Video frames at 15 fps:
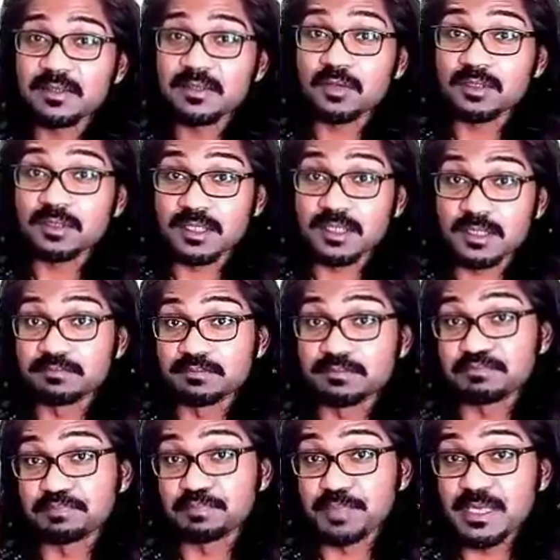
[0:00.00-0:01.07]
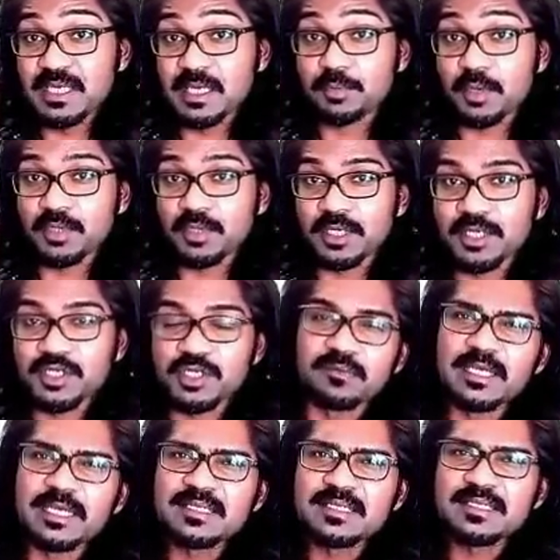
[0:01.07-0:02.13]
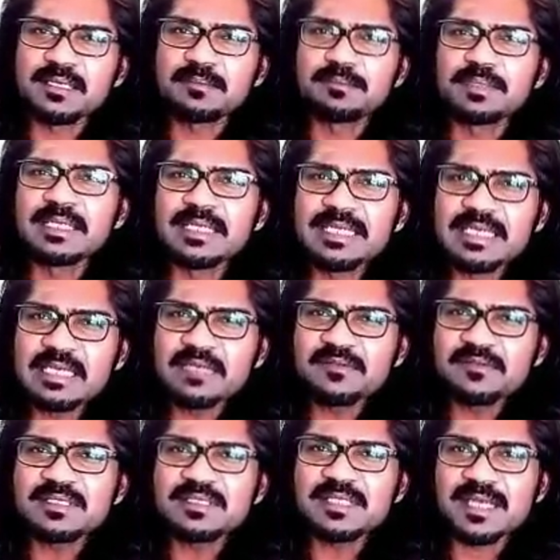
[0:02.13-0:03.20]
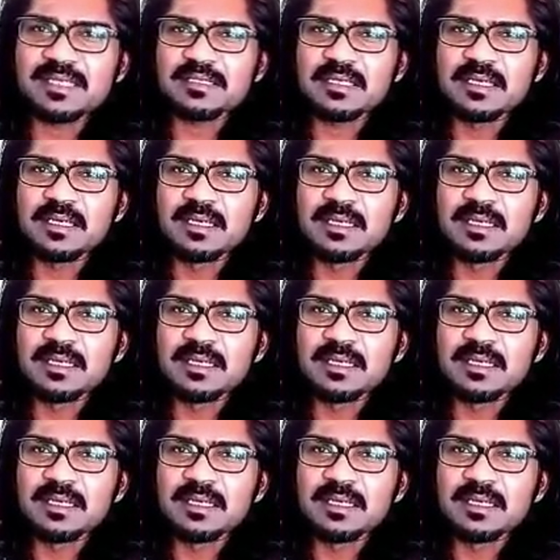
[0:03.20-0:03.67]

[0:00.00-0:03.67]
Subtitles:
or the bigger population of Malaysia, believes that